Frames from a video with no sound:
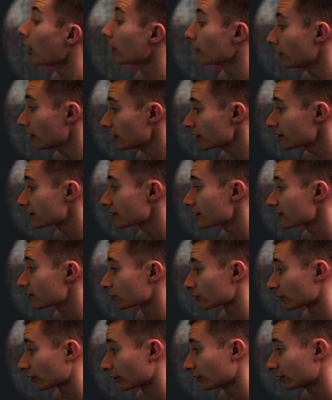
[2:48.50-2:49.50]
this is
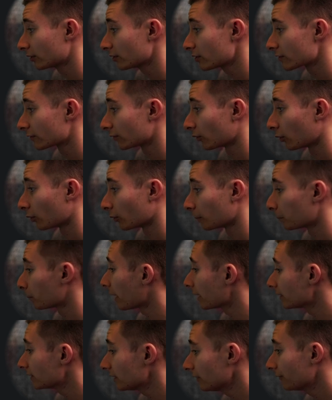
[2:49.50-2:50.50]
really useful.
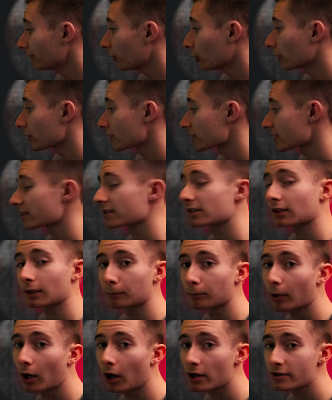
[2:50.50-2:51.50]
By default, it says the
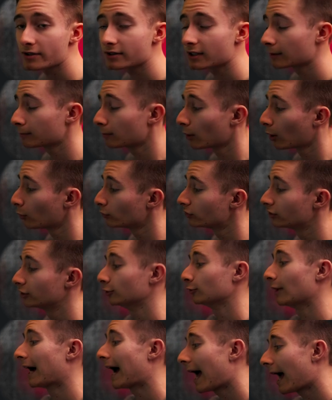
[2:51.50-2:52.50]
compositing mode
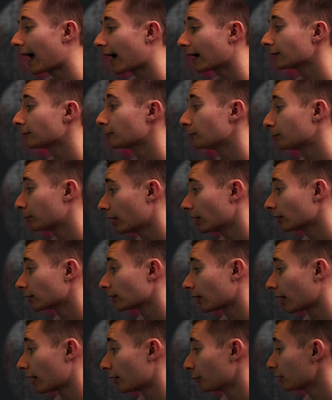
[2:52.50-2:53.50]
to add, but
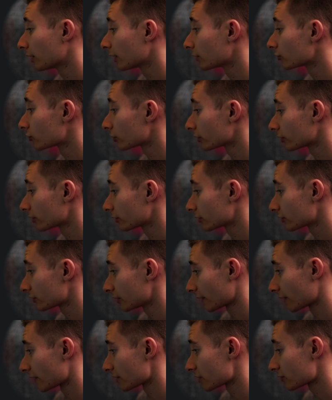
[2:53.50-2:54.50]
we can
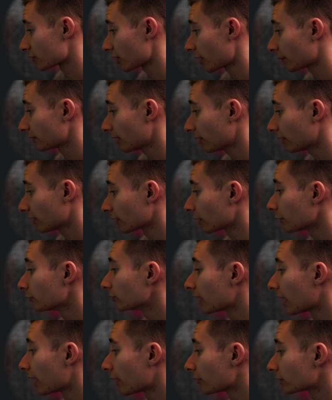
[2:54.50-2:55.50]
select this drop down and go
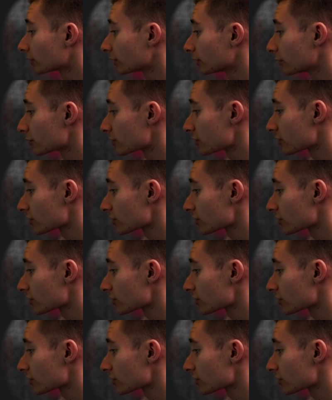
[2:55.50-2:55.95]
down to